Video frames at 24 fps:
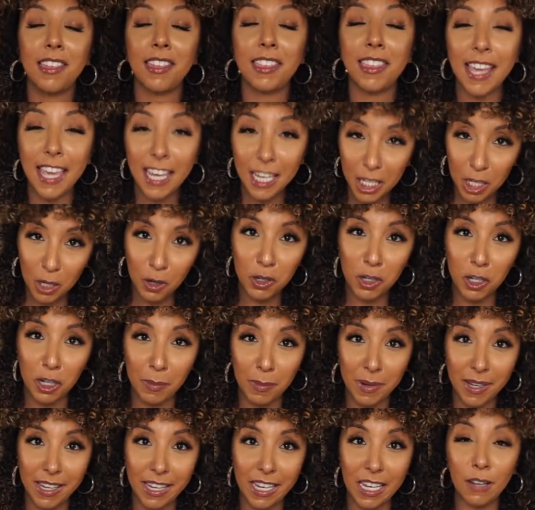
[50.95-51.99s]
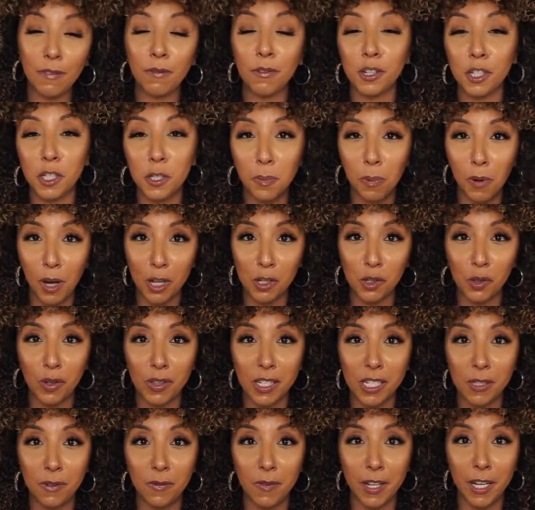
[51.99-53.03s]
Thank you, Derma E, for sponsoring
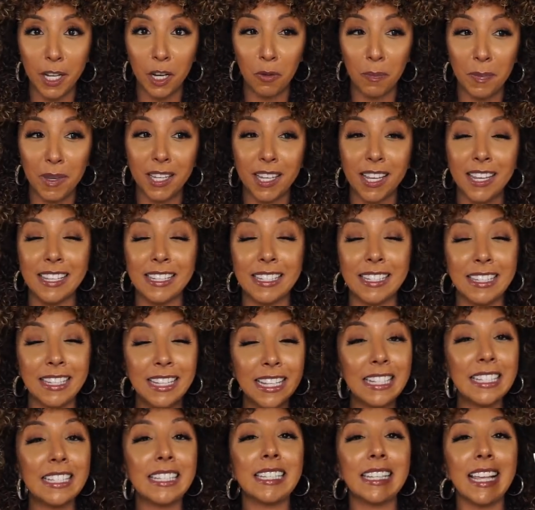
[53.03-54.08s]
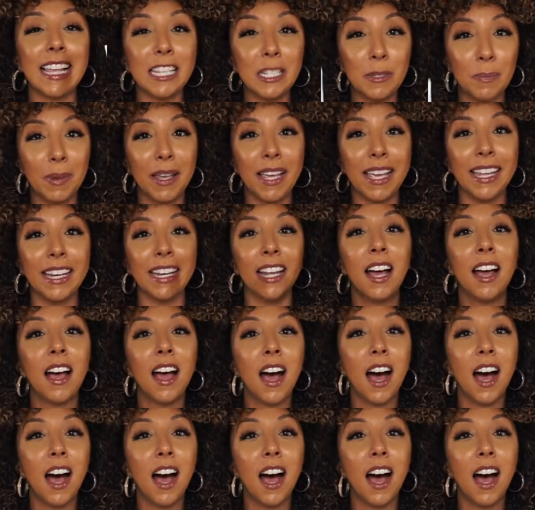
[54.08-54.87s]
this video, because this has been